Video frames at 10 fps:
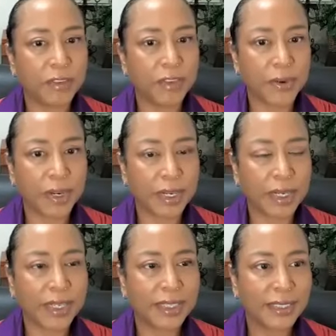Reverend
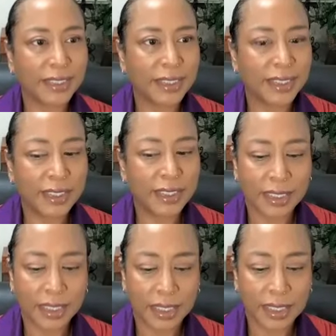Greg.
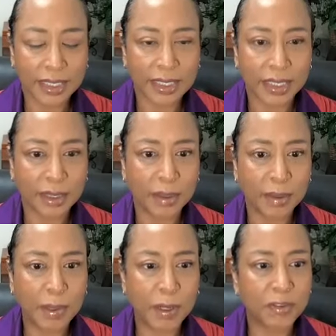It's
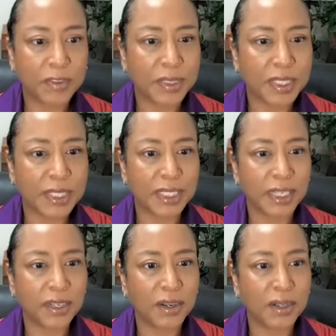uh, beautiful to
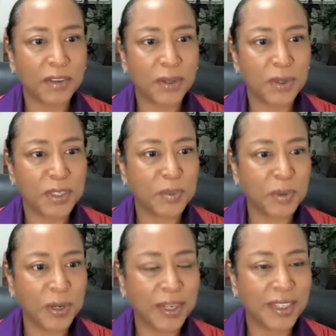see all of you this
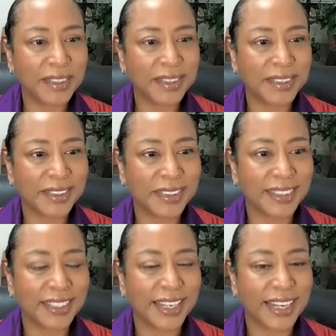morning,
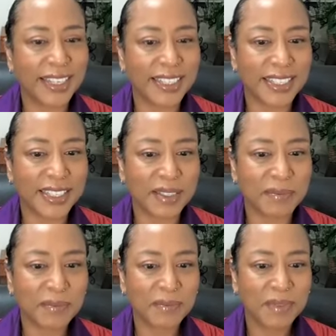and
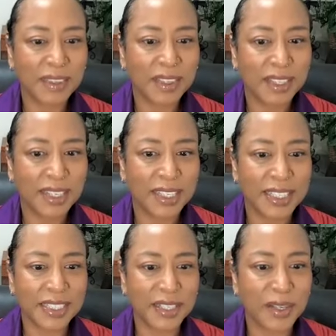um,
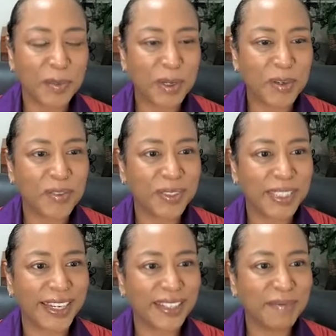it's another beautiful
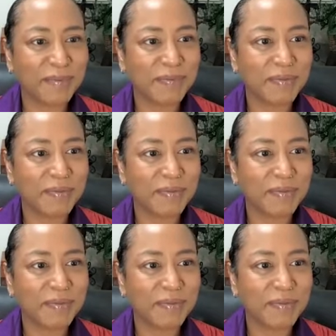day.